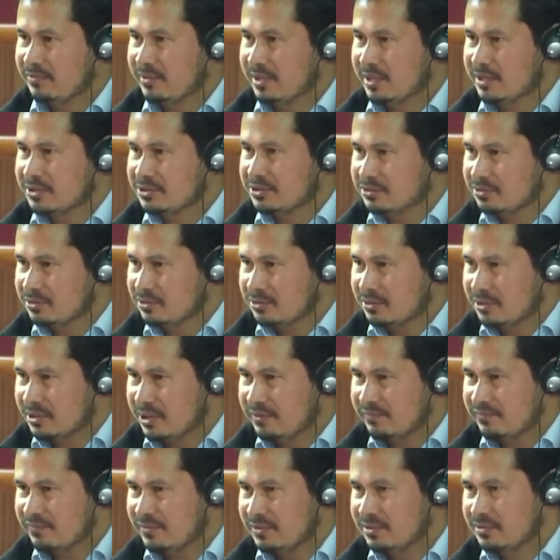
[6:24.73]
we are so
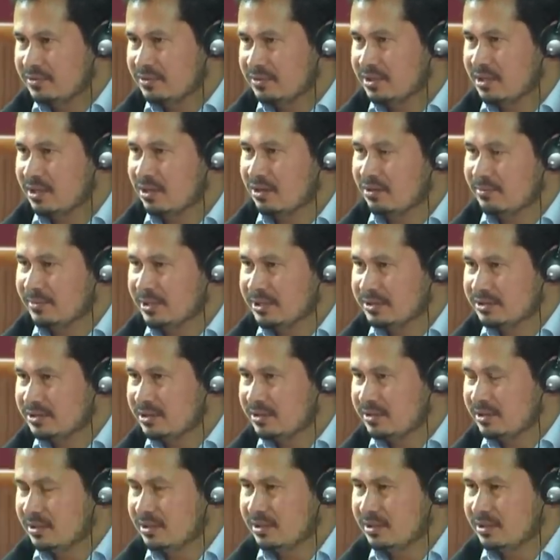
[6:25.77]
grateful to the government, sir.